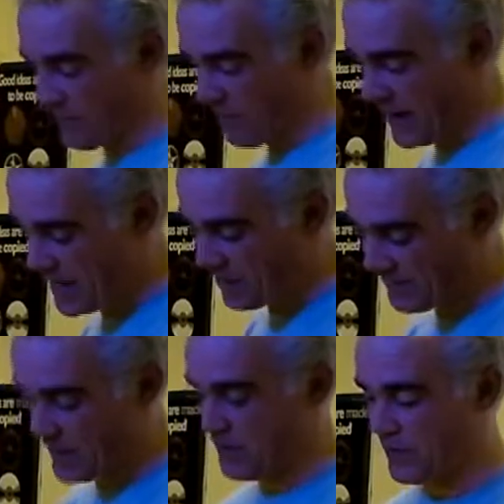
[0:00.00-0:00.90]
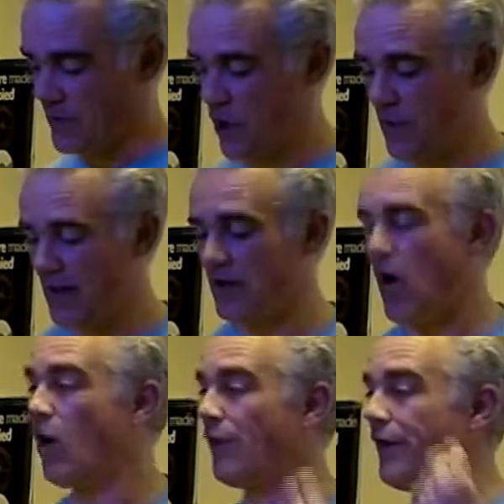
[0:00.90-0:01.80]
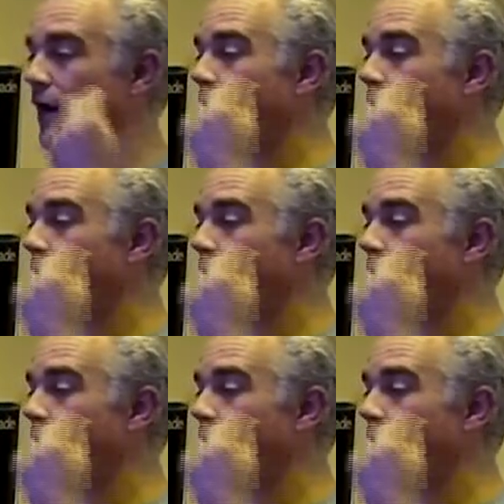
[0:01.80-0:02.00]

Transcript: making a flippant comment on